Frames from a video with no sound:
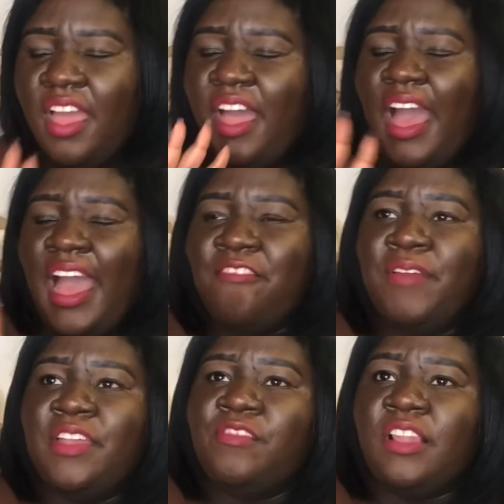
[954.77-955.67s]
I've
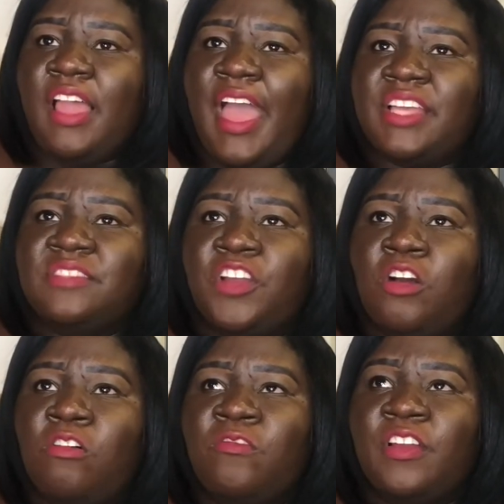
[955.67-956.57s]
been relaxed
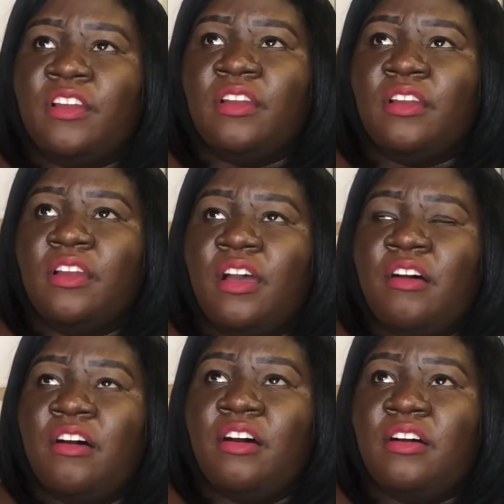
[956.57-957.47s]
for over
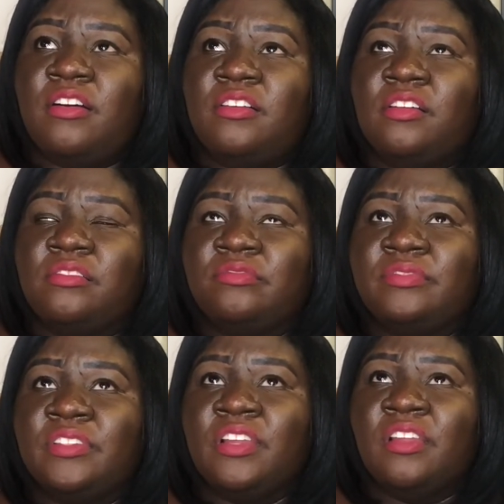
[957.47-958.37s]
uh,
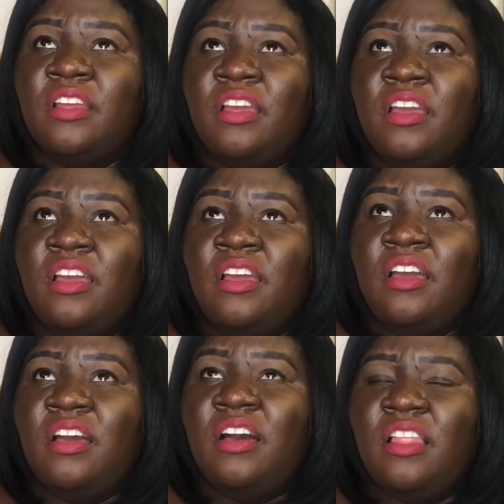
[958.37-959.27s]

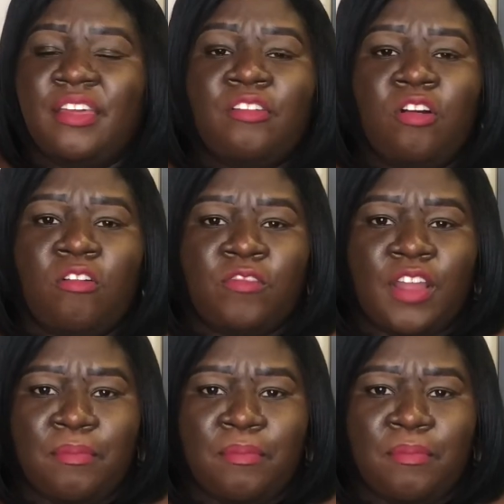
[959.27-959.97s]
a little over a